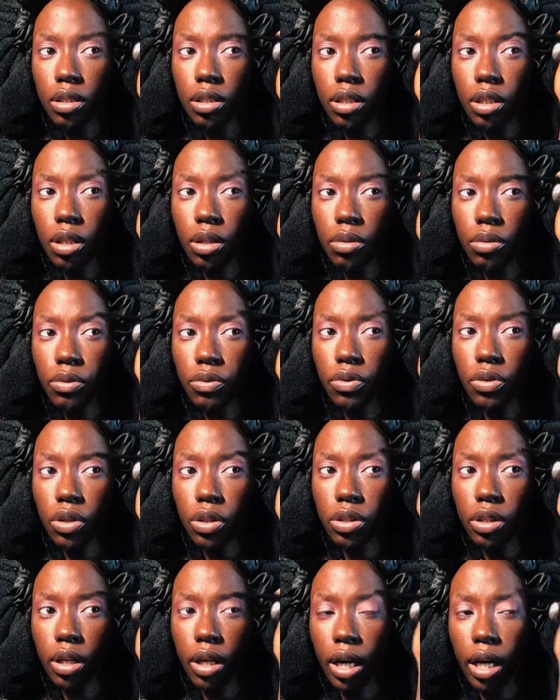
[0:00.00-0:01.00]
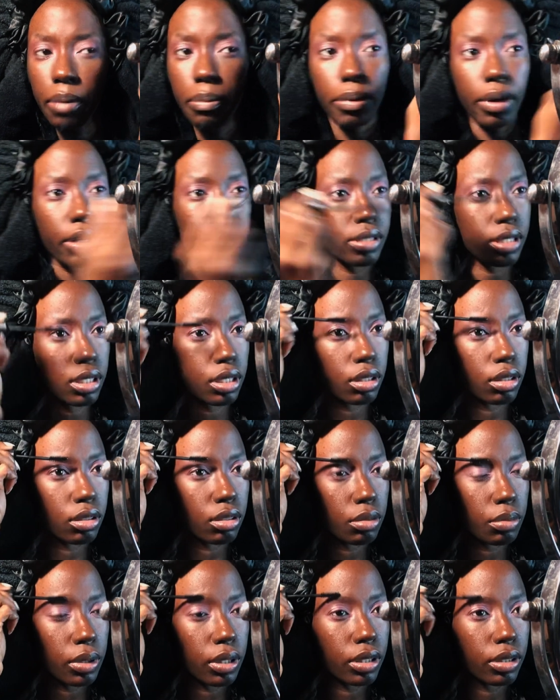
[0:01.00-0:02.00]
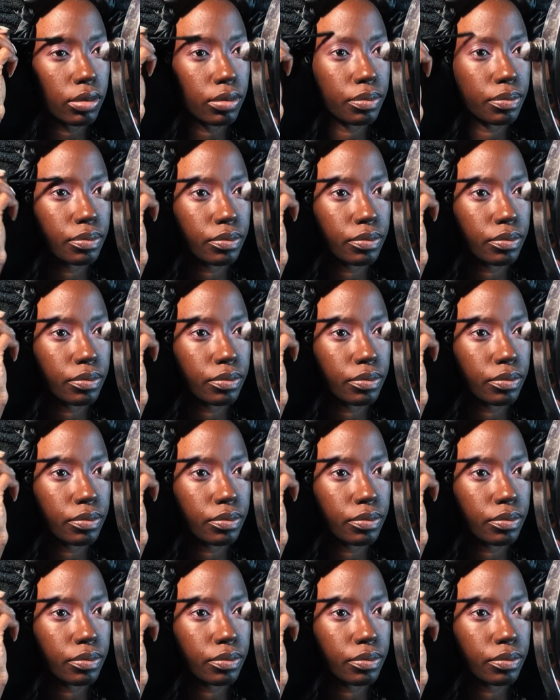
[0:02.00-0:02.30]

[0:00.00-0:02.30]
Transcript: you know, fill your eyebrows in a little bit.